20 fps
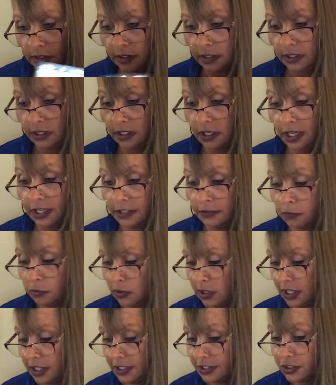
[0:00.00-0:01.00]
Knight of
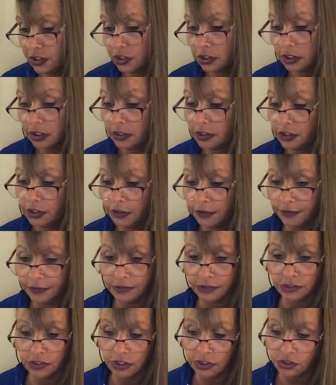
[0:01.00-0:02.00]
Wands.
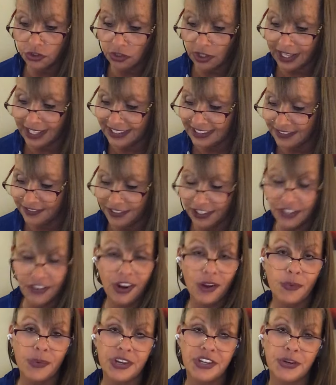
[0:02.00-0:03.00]
You're trying to figure
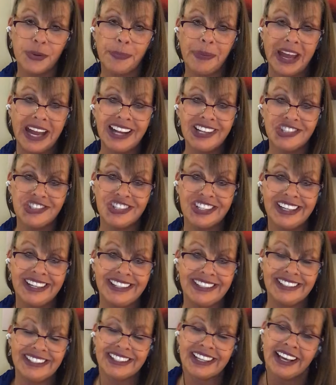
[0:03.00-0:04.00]
out where your passion
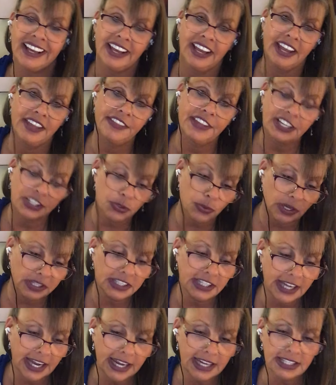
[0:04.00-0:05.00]
is. And that's why
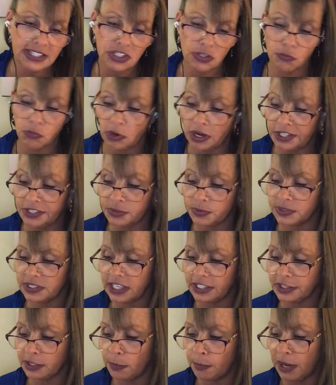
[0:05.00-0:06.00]
the Ace of Wands was
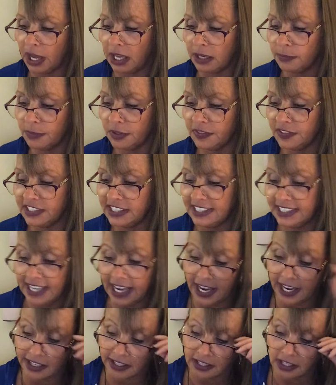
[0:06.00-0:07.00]
at the bottom of the
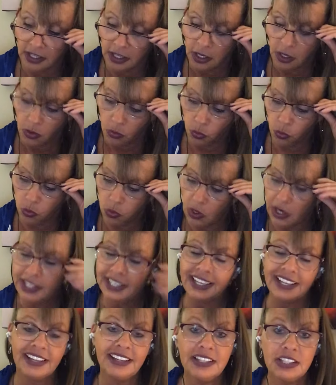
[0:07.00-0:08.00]
deck. What
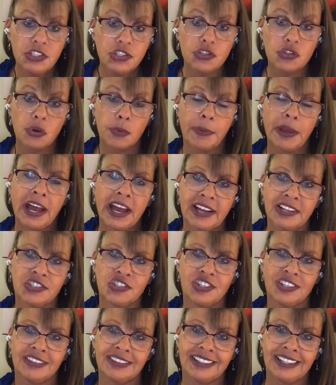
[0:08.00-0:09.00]
is your
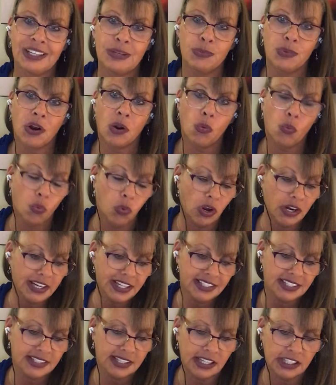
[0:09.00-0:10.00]
passion, Libra? What
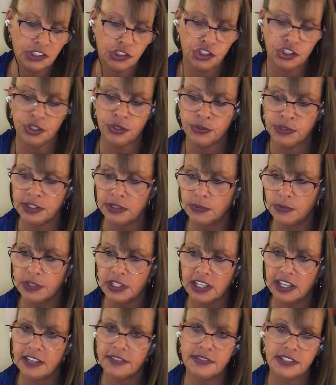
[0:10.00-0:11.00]
excites you? Didn't we
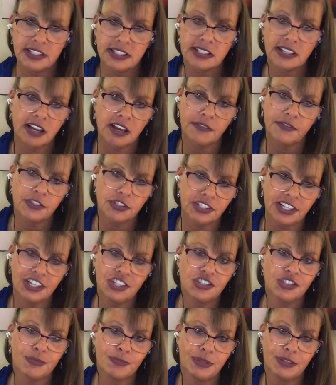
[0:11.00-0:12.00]
have this
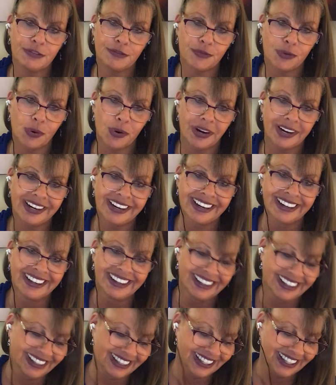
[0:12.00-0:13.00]
conversation before?
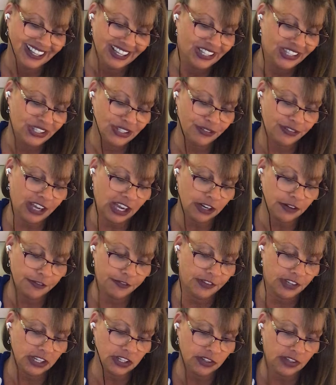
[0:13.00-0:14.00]
You've got to
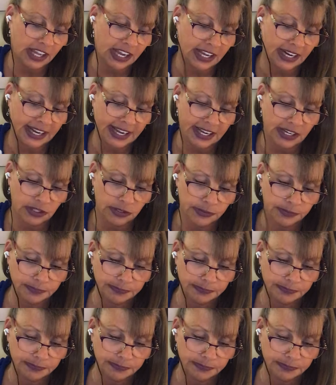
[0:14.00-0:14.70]
figure that out.